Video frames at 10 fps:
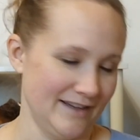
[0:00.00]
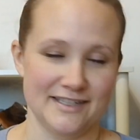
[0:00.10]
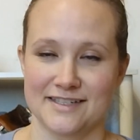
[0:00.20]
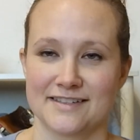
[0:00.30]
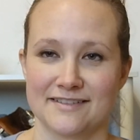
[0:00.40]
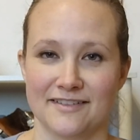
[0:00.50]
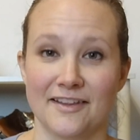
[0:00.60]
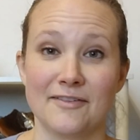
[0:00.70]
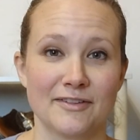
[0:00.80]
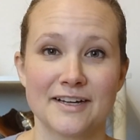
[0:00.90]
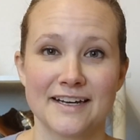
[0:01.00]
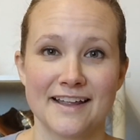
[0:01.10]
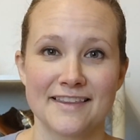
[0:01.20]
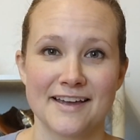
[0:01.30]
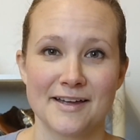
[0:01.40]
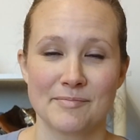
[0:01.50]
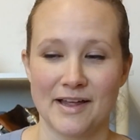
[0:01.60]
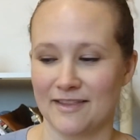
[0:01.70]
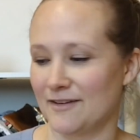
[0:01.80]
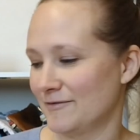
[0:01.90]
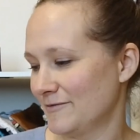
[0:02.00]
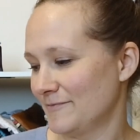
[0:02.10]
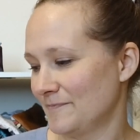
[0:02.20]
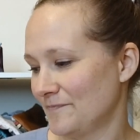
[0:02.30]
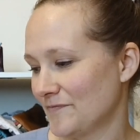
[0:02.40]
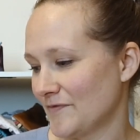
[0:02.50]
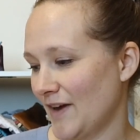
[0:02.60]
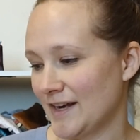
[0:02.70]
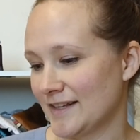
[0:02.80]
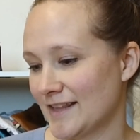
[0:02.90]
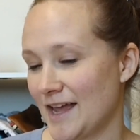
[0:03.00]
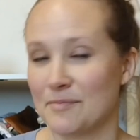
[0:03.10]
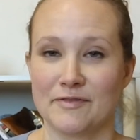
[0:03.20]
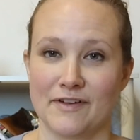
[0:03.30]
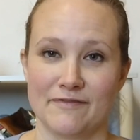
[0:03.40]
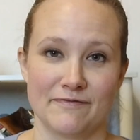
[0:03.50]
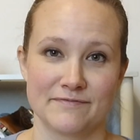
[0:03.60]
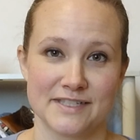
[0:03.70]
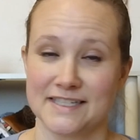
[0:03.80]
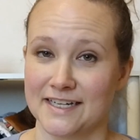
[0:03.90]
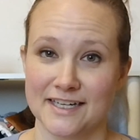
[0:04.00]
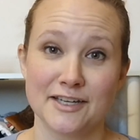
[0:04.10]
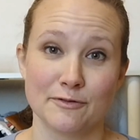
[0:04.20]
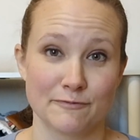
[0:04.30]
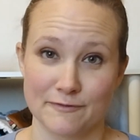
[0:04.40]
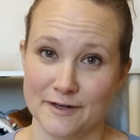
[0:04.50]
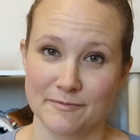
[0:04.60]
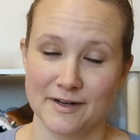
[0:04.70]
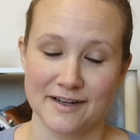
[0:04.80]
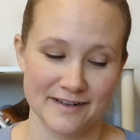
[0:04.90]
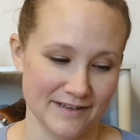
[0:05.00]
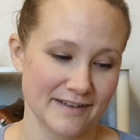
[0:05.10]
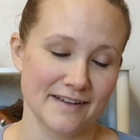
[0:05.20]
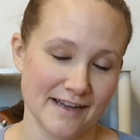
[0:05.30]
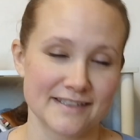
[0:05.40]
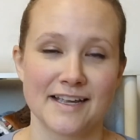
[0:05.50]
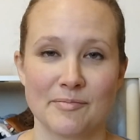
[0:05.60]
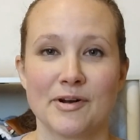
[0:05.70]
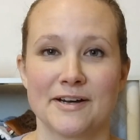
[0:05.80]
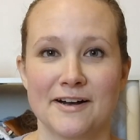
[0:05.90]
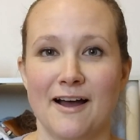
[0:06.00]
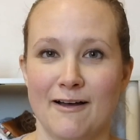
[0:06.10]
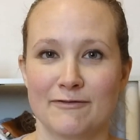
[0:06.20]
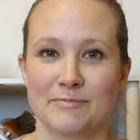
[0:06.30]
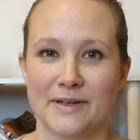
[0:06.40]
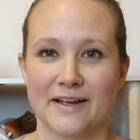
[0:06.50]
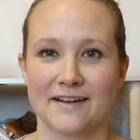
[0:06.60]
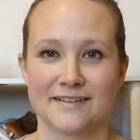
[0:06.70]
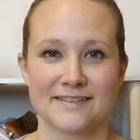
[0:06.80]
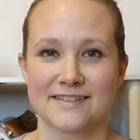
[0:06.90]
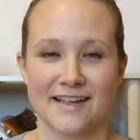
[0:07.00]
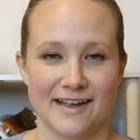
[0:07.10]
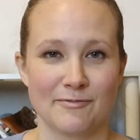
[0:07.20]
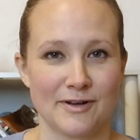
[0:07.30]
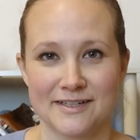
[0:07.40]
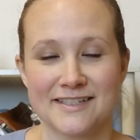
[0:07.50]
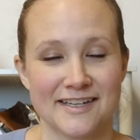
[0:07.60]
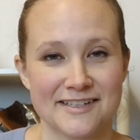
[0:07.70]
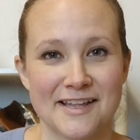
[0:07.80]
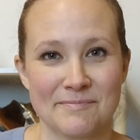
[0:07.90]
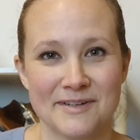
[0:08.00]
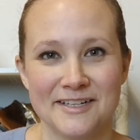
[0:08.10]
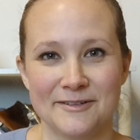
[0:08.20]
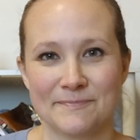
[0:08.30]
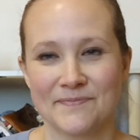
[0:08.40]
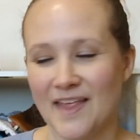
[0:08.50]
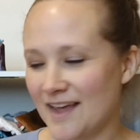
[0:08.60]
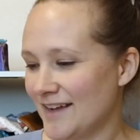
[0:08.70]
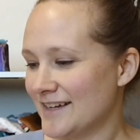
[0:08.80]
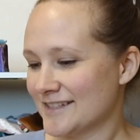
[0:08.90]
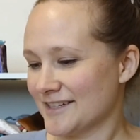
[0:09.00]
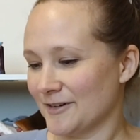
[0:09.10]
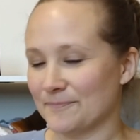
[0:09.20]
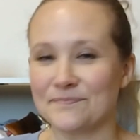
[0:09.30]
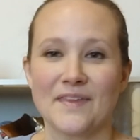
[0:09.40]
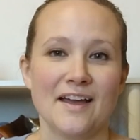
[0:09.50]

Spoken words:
I just love looking at them. I love finding them. If I see a cute free one, yes, I print it off because I want to stitch them too. So